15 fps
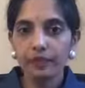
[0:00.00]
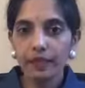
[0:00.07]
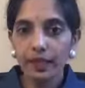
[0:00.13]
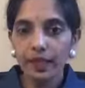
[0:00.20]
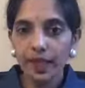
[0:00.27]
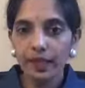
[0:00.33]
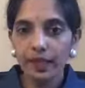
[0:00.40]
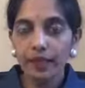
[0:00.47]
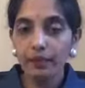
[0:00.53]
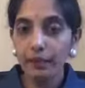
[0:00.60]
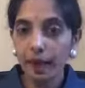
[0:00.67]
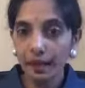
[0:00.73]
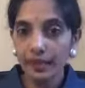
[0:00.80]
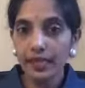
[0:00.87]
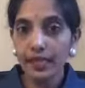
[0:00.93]
that the
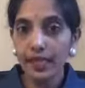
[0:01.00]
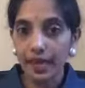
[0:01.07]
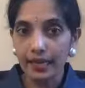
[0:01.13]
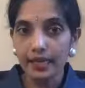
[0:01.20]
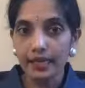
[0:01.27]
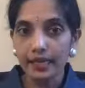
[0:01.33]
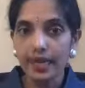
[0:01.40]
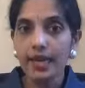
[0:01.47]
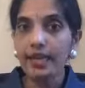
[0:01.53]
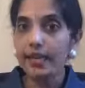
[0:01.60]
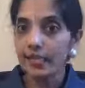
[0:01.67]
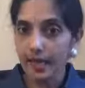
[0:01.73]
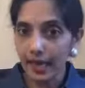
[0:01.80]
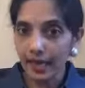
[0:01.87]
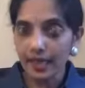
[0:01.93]
body gets at
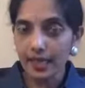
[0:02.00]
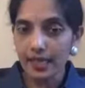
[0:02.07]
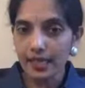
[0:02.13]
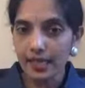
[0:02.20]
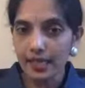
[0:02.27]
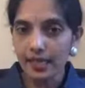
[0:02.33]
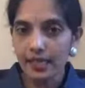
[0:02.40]
night